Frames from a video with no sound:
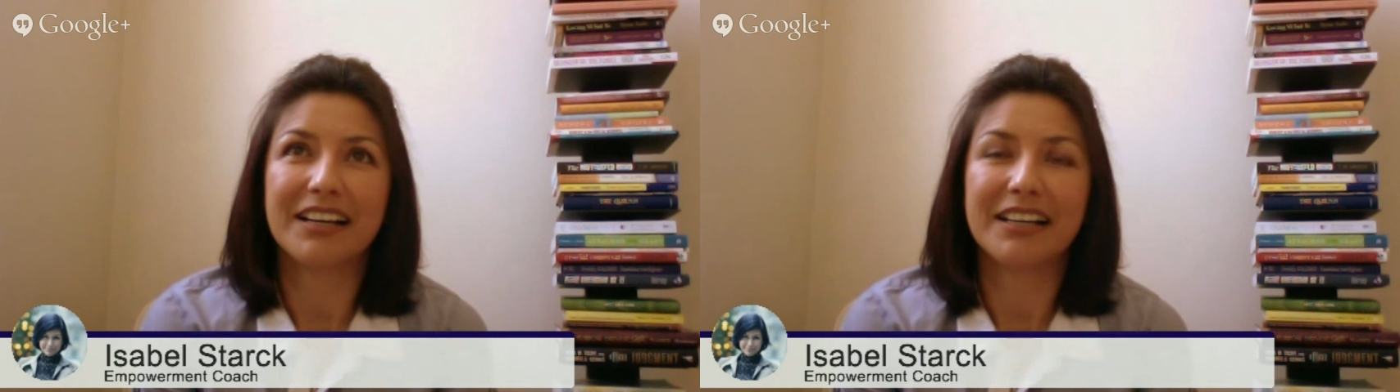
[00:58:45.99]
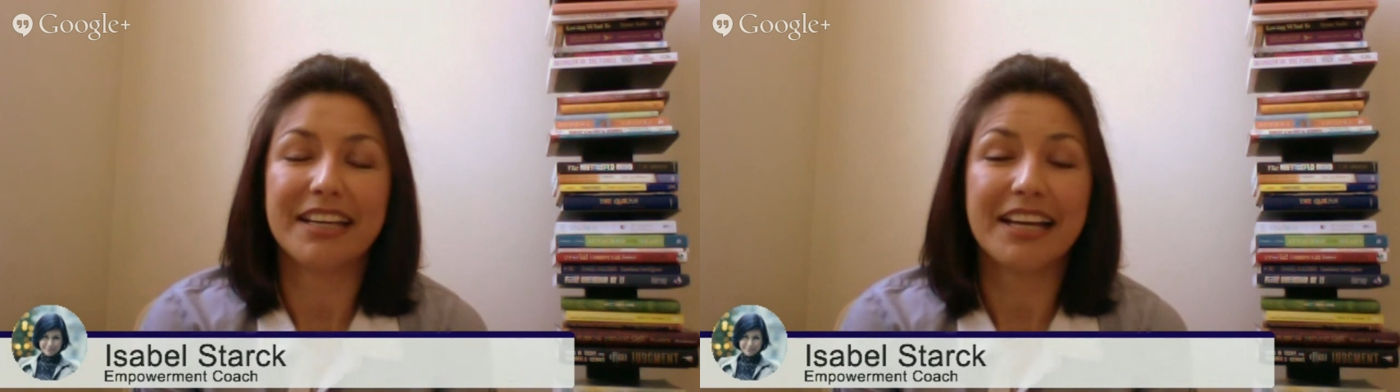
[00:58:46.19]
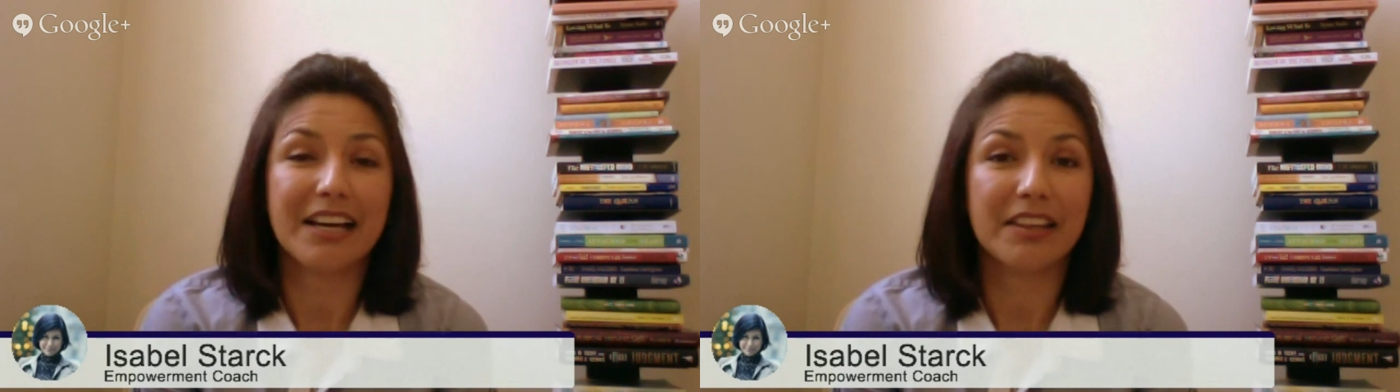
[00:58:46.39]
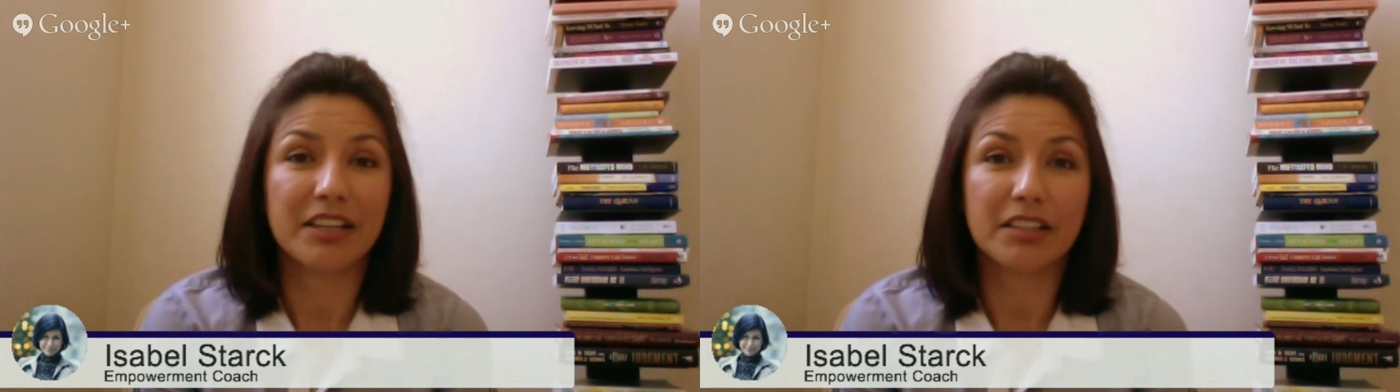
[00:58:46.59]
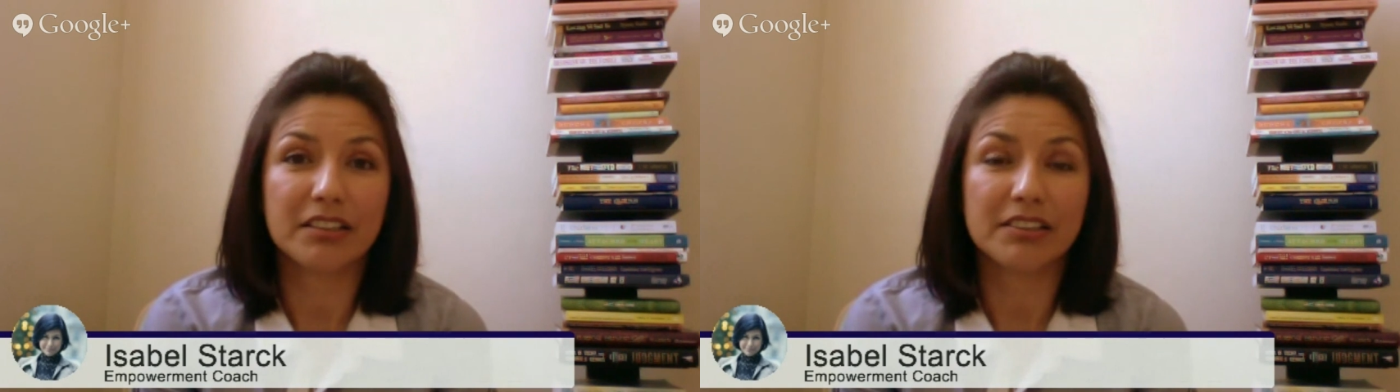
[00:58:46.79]
Yeah,
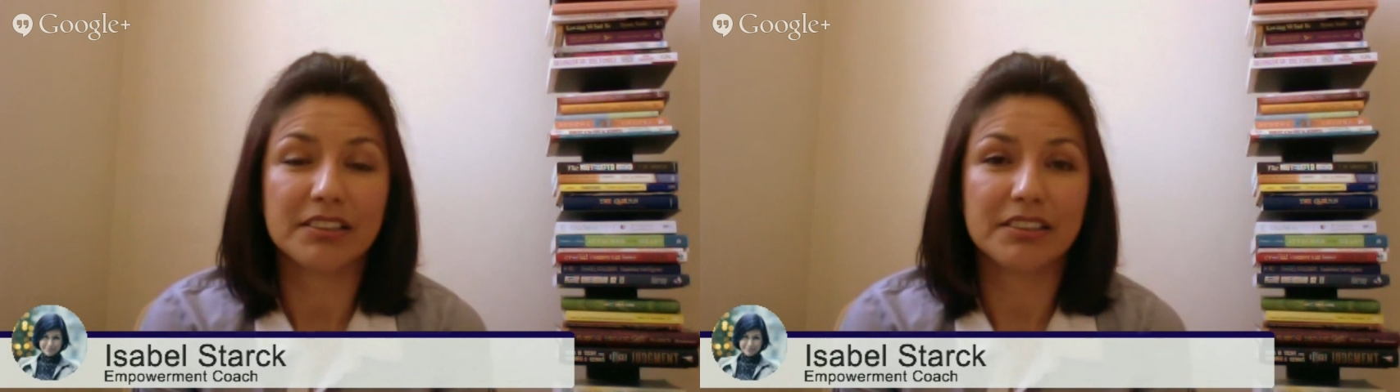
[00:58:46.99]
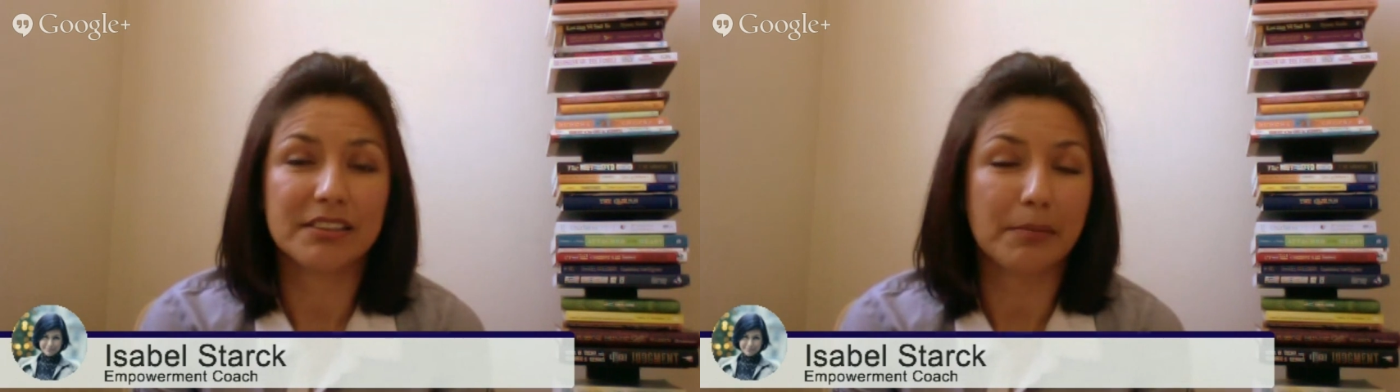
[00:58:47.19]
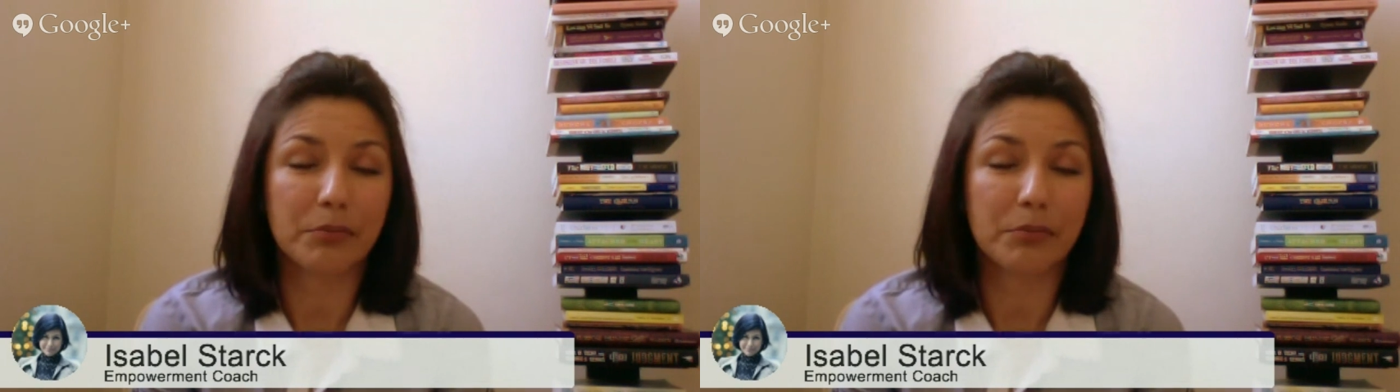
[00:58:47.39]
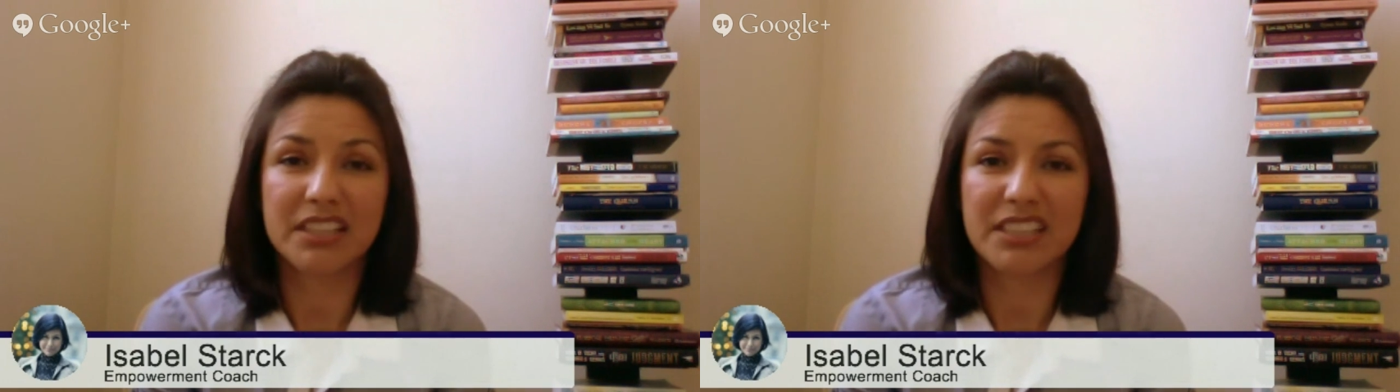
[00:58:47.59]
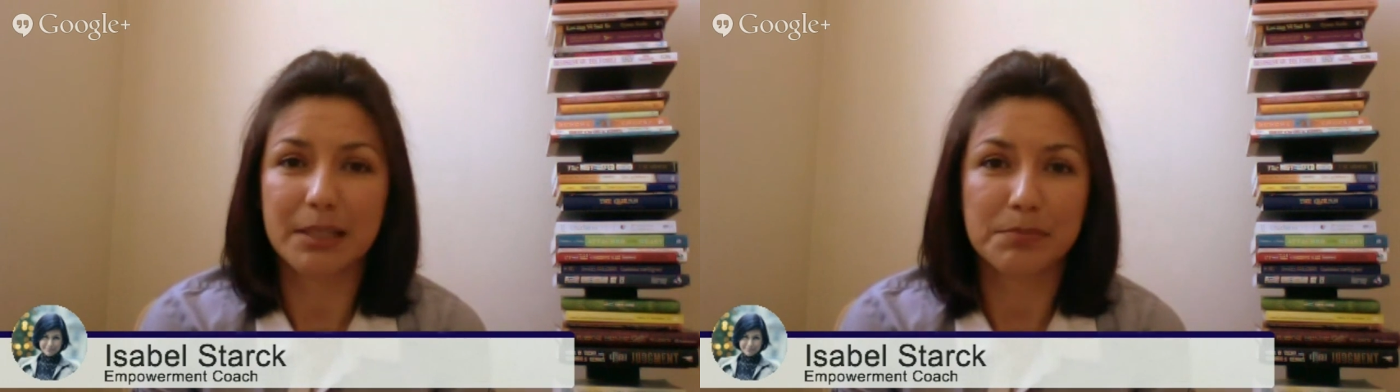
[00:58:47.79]
with
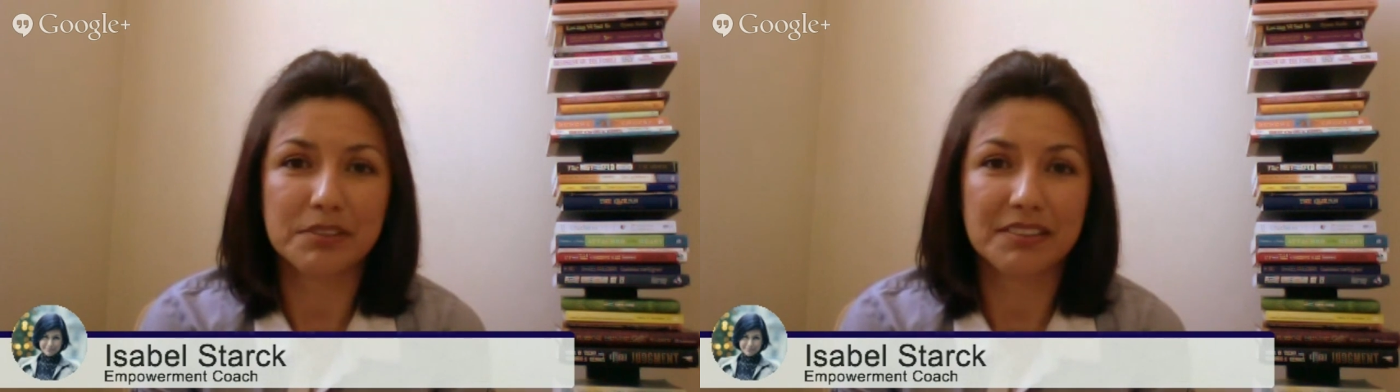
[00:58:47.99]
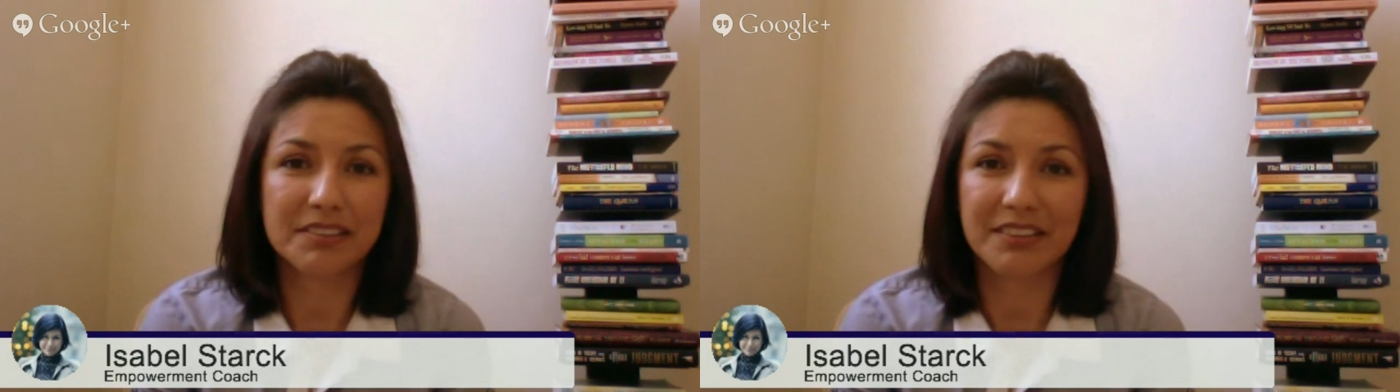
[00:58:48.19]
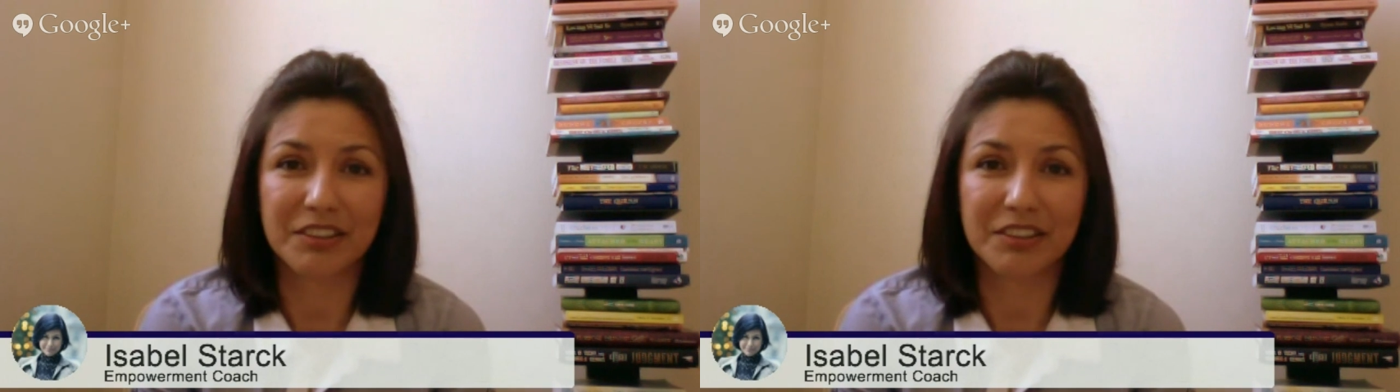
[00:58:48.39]
the tips,